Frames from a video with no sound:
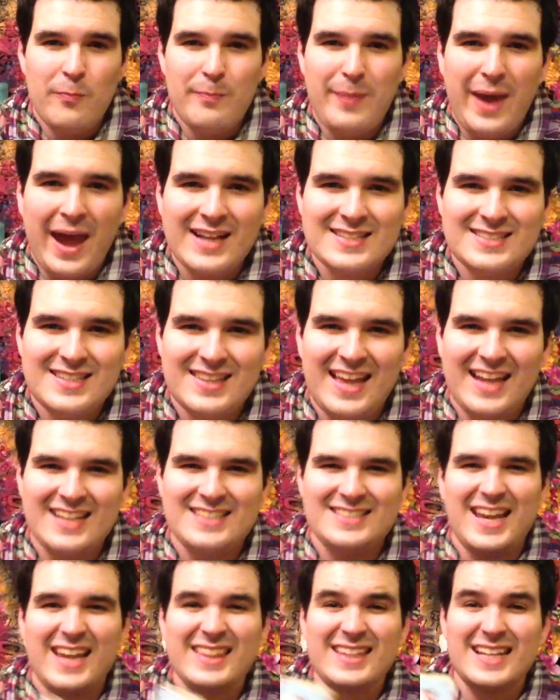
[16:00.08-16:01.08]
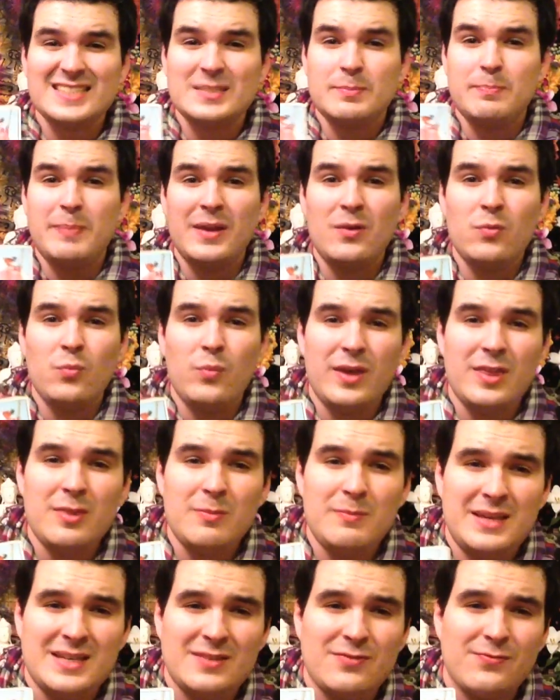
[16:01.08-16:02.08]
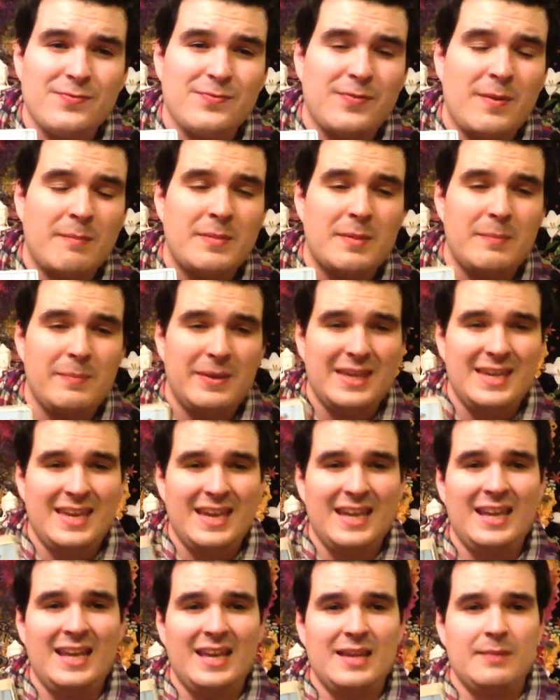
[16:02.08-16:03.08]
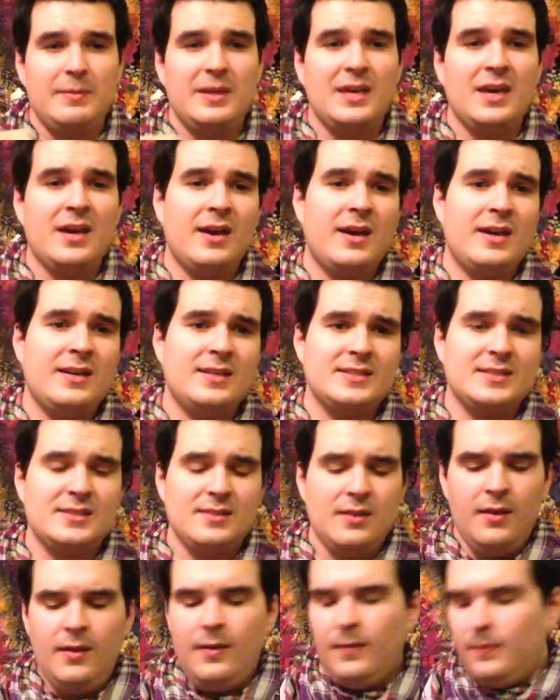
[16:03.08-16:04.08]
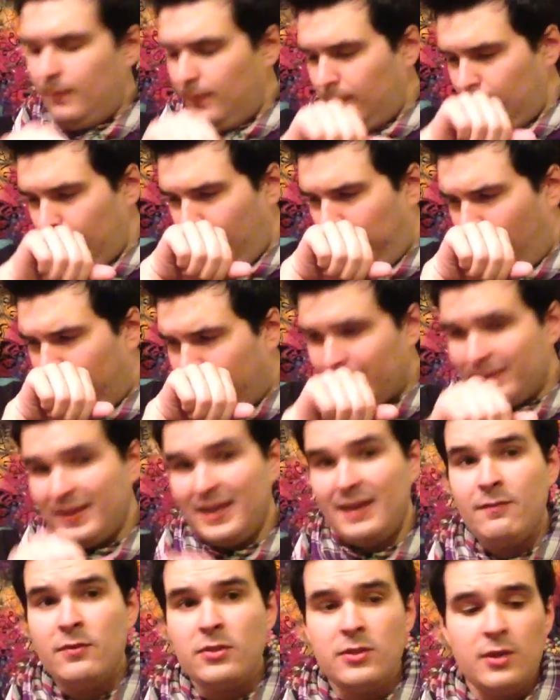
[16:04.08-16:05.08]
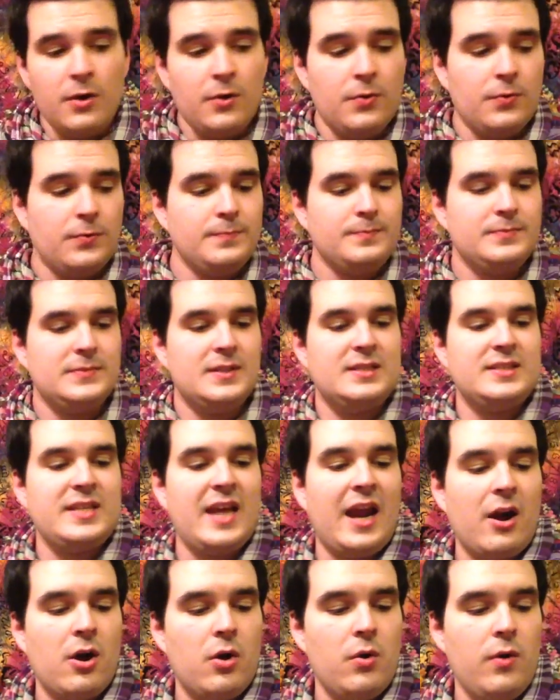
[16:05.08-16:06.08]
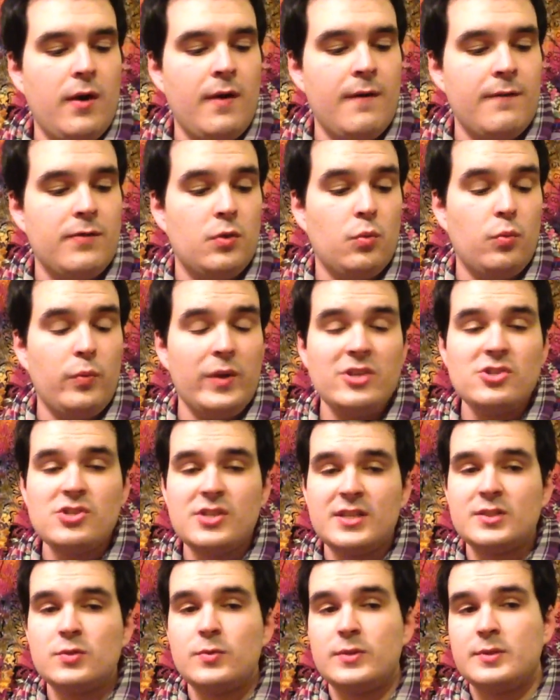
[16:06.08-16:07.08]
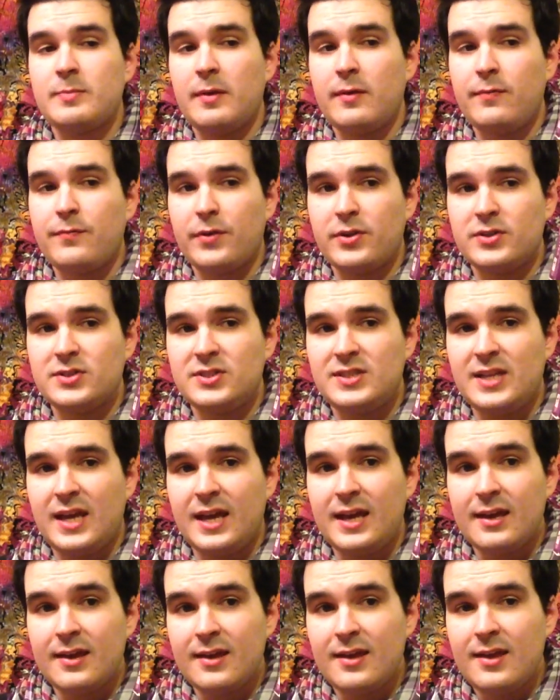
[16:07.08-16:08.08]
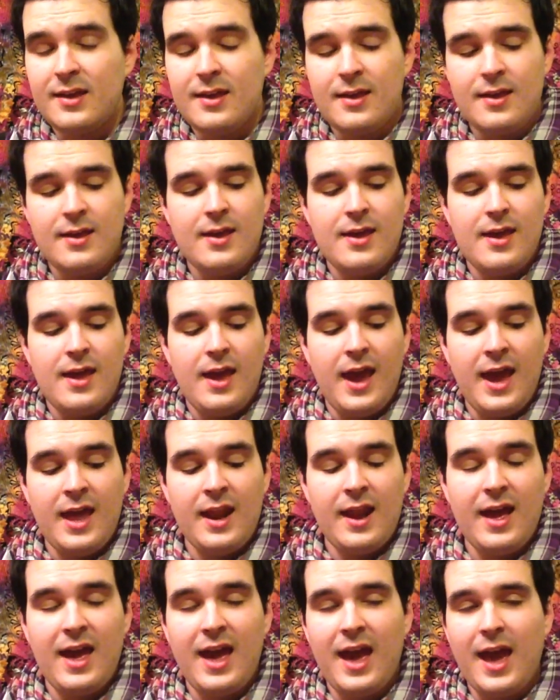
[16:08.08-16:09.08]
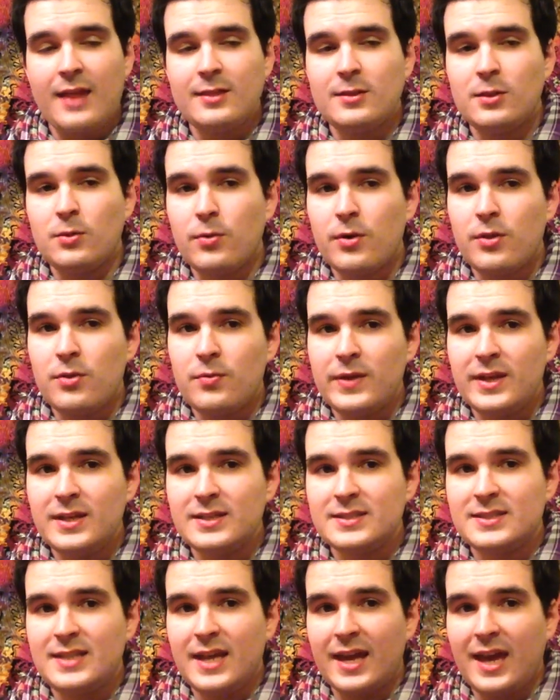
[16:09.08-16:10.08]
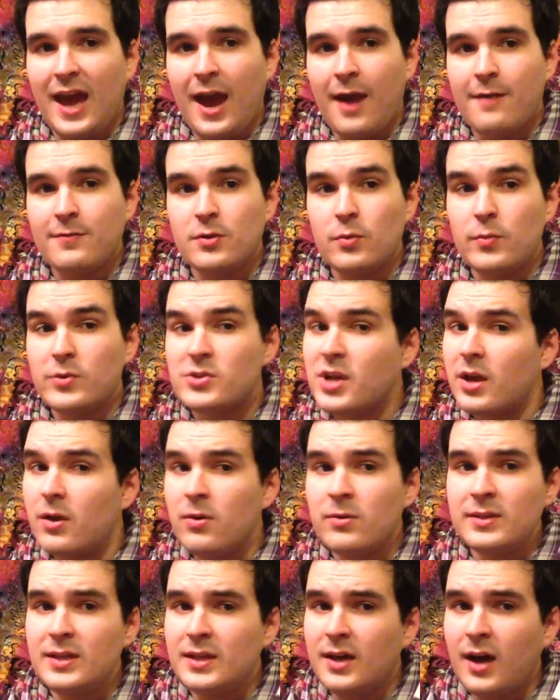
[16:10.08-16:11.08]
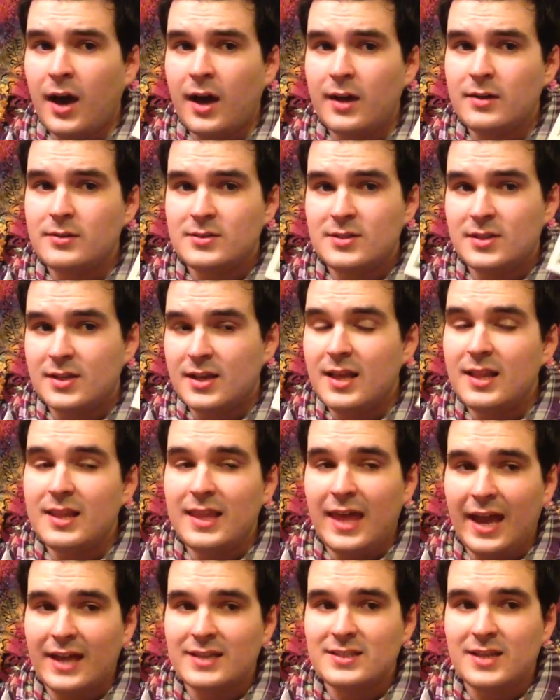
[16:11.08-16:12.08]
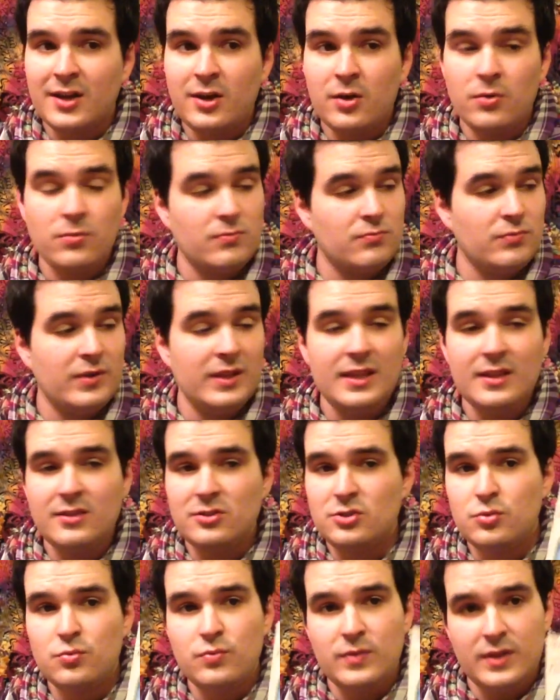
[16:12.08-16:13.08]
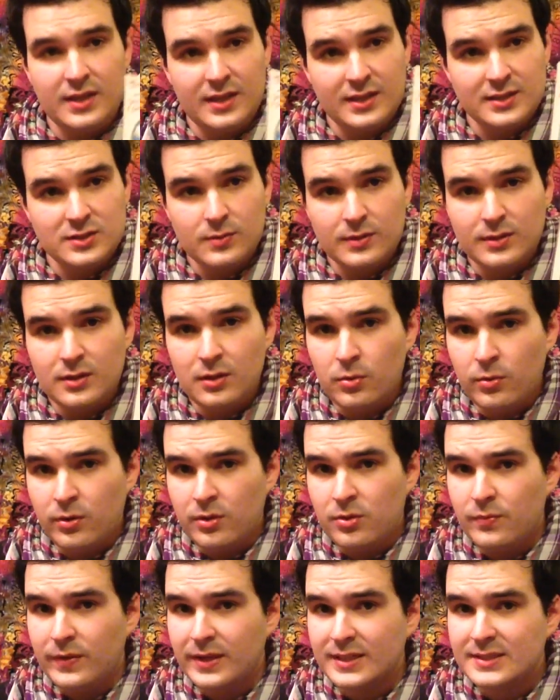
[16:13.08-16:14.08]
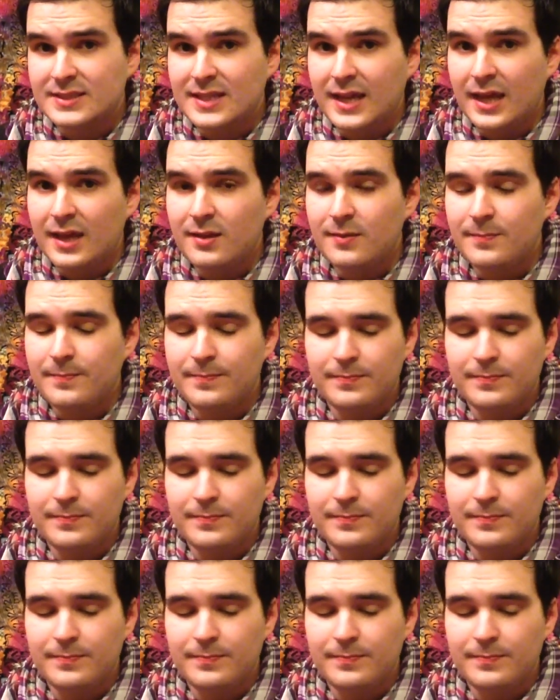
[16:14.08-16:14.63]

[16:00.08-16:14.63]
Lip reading: back to that deck that's been with me from the beginning, because even though the Tarot of the Witches was my first deck, and I had the Lord of the Rings deck after, which I only got to collect. I don't really do readings with the Lord of the Rings deck.